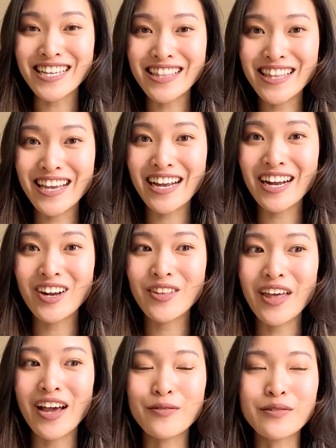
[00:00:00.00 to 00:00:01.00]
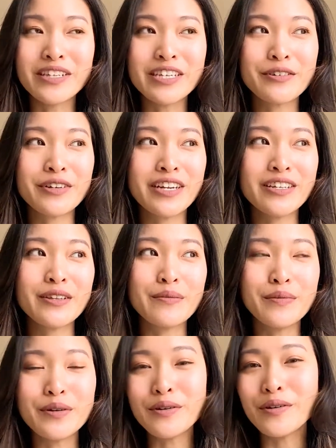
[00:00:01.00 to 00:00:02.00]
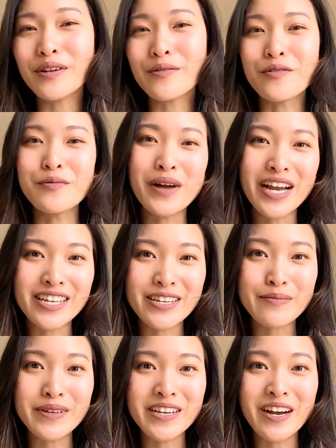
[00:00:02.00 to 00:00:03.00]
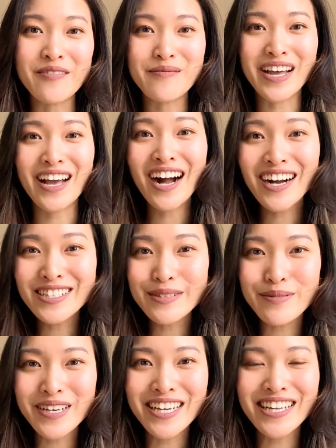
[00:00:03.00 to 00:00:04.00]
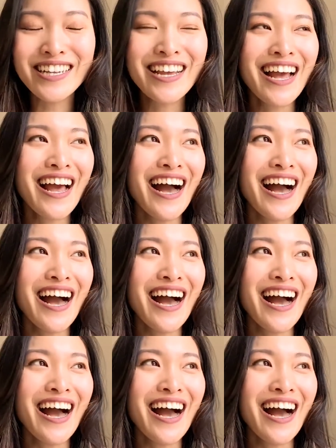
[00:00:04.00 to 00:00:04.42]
in there that really created the mood and reminded me of my husband.